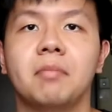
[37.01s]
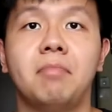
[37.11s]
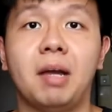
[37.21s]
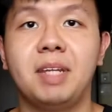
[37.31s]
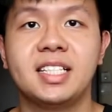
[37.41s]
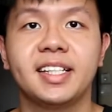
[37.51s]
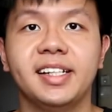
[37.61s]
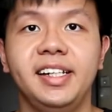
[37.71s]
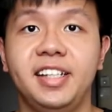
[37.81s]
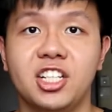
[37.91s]
But
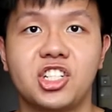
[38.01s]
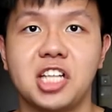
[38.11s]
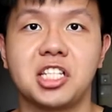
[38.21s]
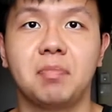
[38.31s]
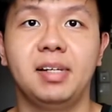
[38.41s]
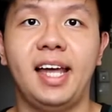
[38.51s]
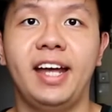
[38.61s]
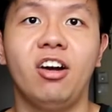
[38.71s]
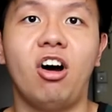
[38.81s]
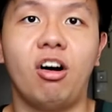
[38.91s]
basically, here's just a
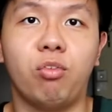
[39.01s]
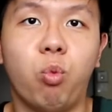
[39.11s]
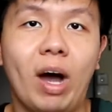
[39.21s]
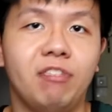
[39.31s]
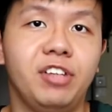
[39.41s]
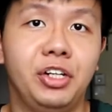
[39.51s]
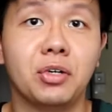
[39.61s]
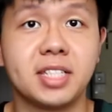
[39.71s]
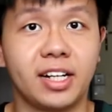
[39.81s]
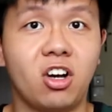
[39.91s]
plan of what
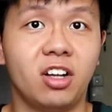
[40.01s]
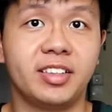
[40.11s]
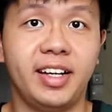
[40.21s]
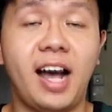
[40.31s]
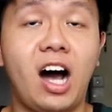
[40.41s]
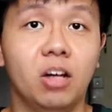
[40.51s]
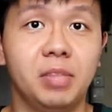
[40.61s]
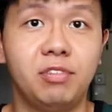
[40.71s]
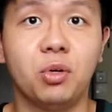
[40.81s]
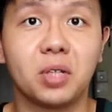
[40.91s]
videos and content I'll
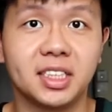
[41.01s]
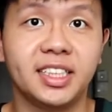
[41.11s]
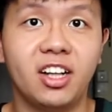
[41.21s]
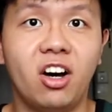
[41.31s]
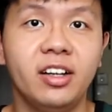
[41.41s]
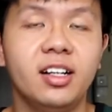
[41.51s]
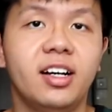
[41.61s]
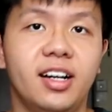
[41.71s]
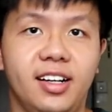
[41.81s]
be focusing on